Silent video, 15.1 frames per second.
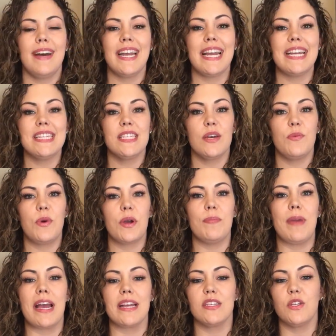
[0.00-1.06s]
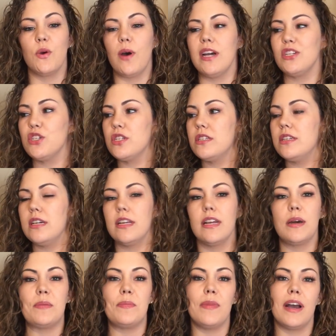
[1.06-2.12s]
Hi guys, welcome back. So I just
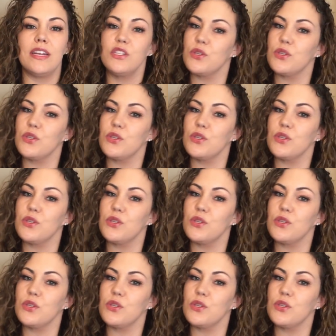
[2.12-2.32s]
did my